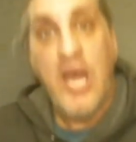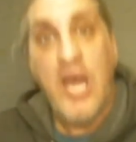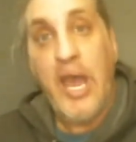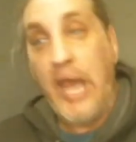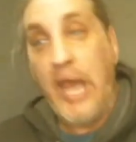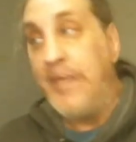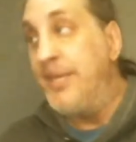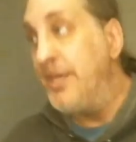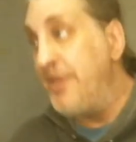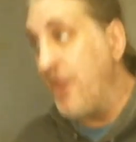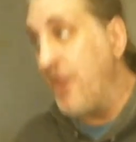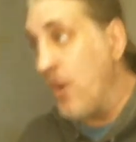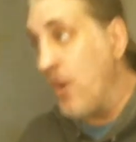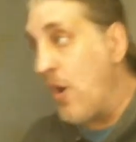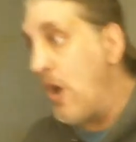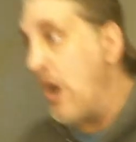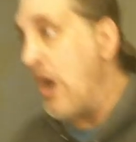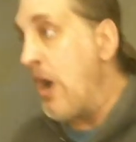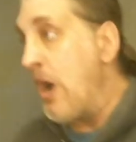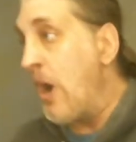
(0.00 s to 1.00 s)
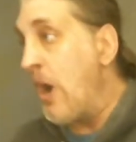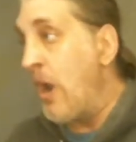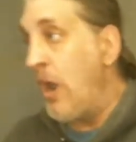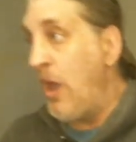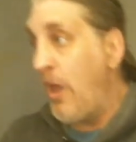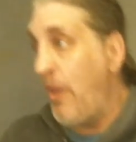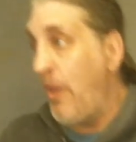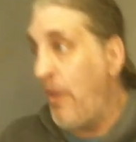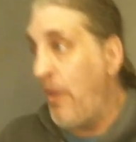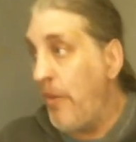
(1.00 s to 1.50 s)
and then there are
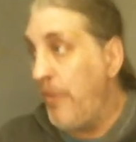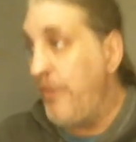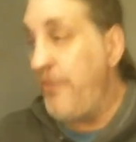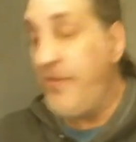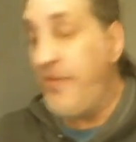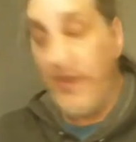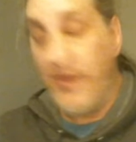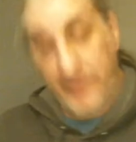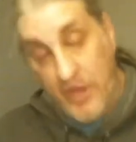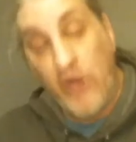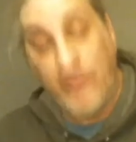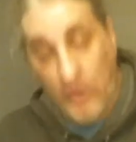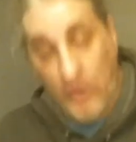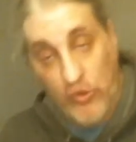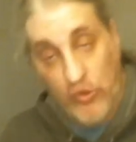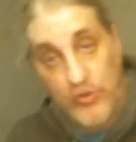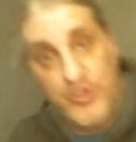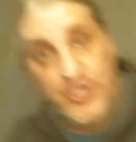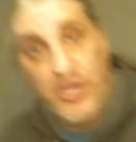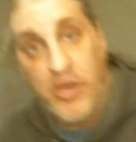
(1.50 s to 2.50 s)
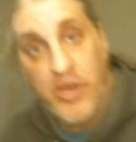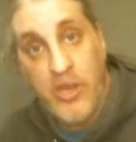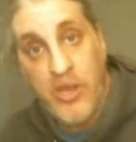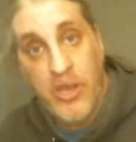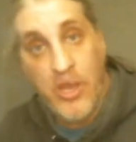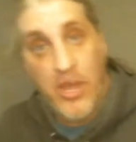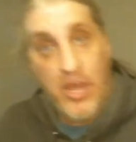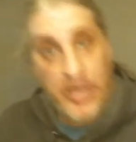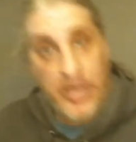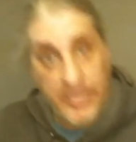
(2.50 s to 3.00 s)
the nobles
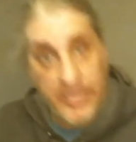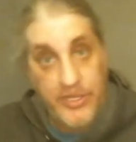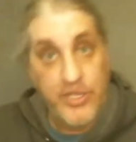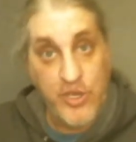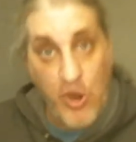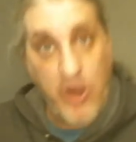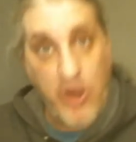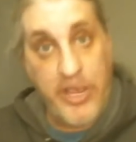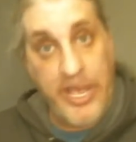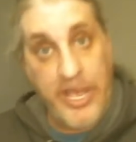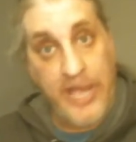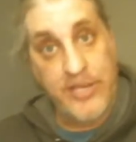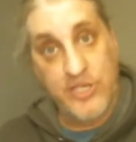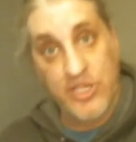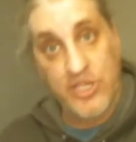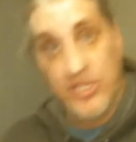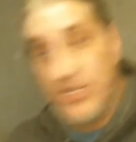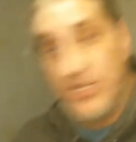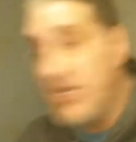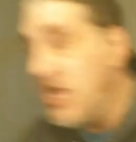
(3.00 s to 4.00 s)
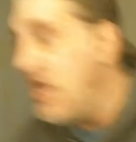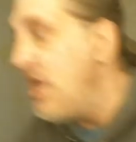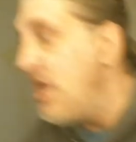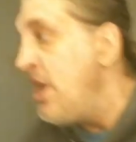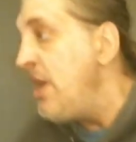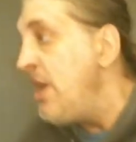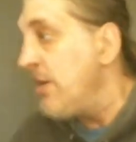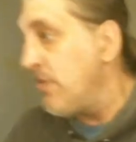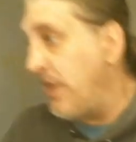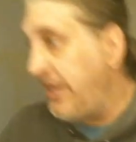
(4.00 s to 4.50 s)
in the Dark Ages,
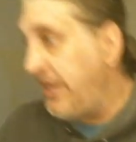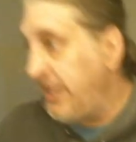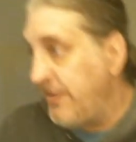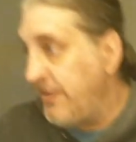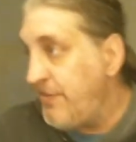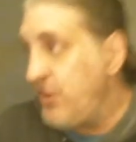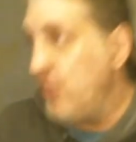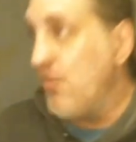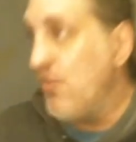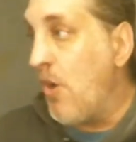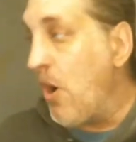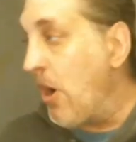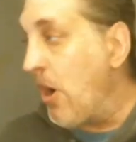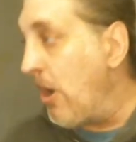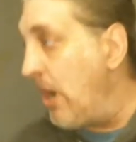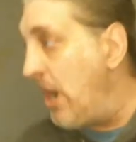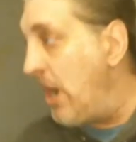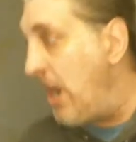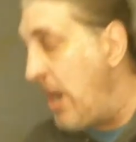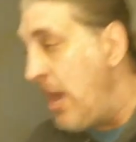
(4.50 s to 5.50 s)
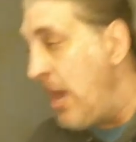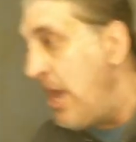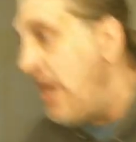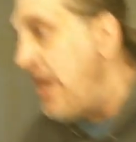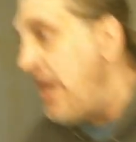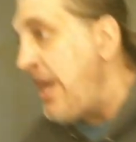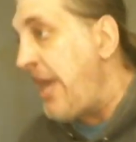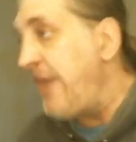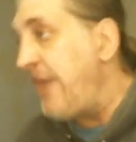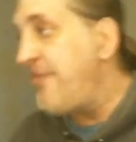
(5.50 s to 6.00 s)
right? If you are
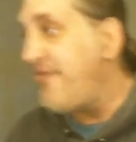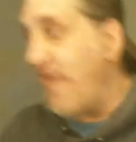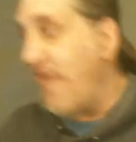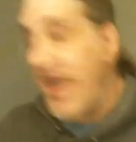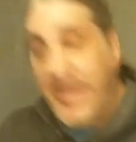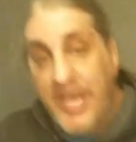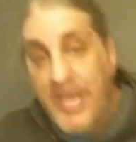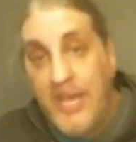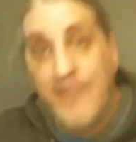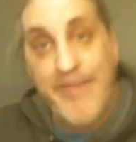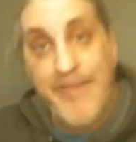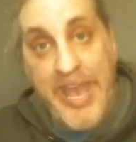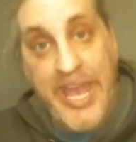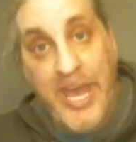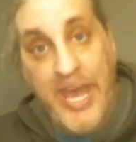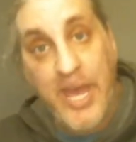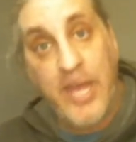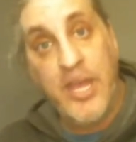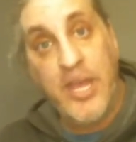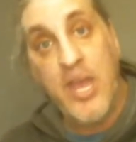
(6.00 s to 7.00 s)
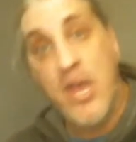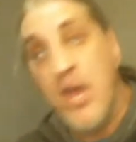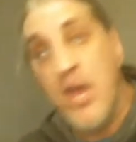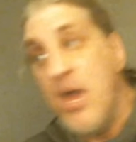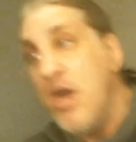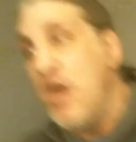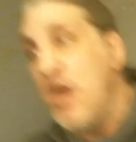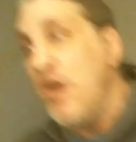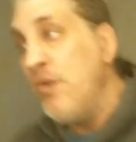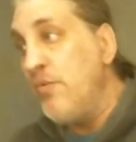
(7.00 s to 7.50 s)
a fighting man
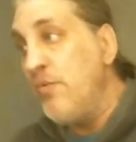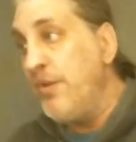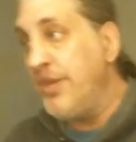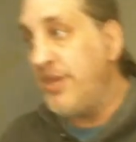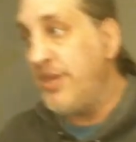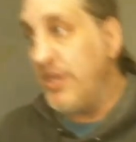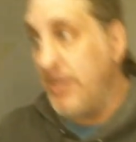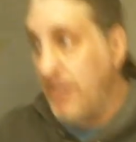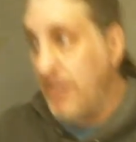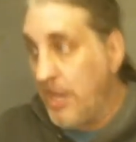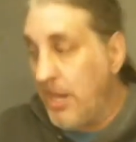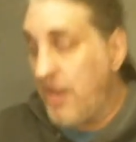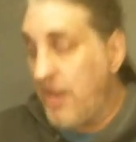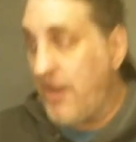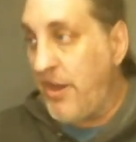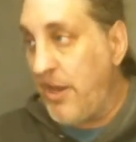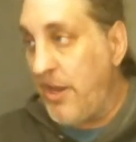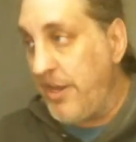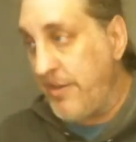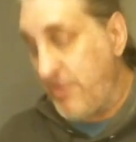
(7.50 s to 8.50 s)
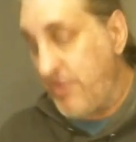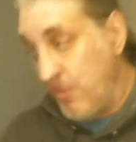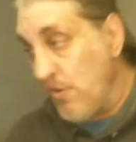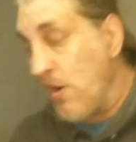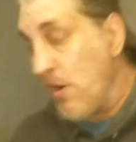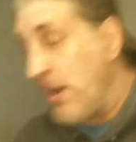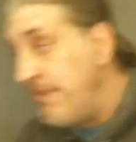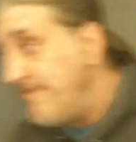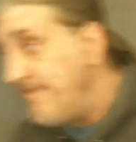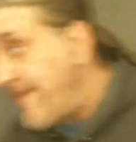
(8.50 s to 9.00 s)
if you
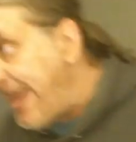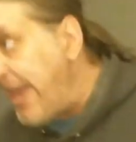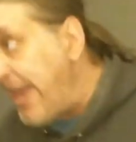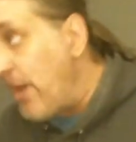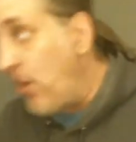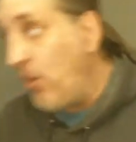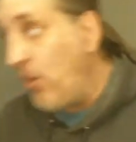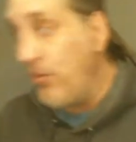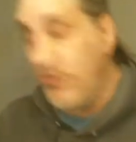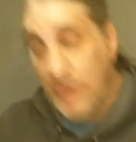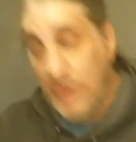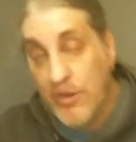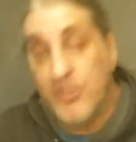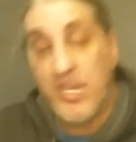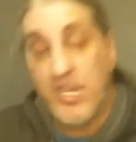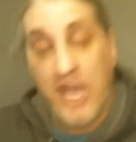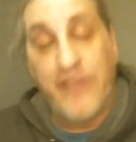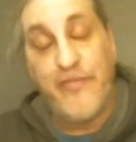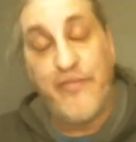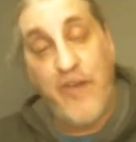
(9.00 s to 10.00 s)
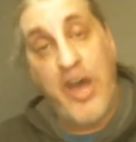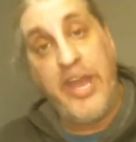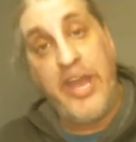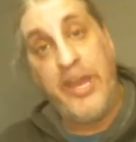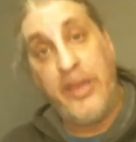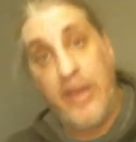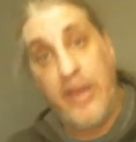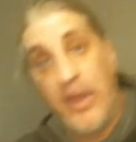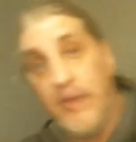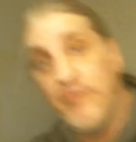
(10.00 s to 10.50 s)
are a male who knows how to
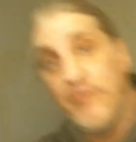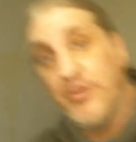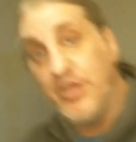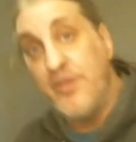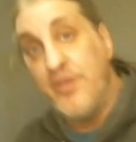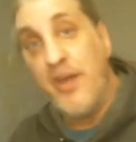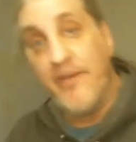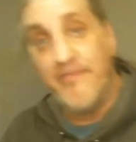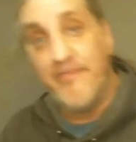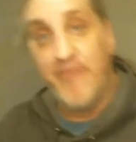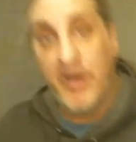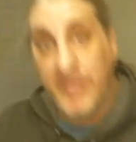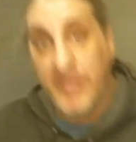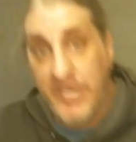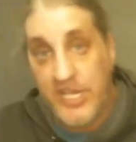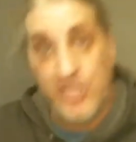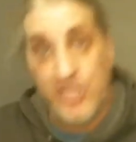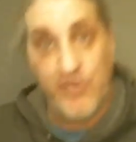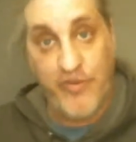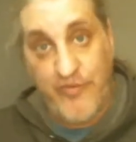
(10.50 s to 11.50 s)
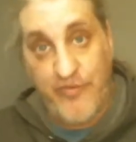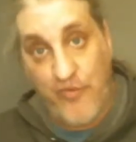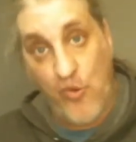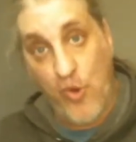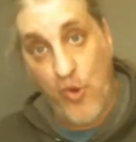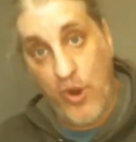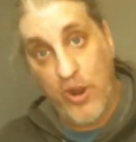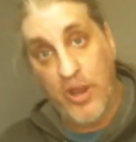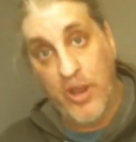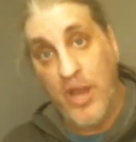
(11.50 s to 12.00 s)
fight and with enough money to
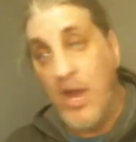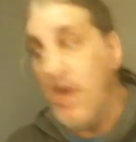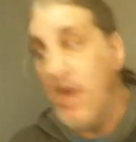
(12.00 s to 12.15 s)
afford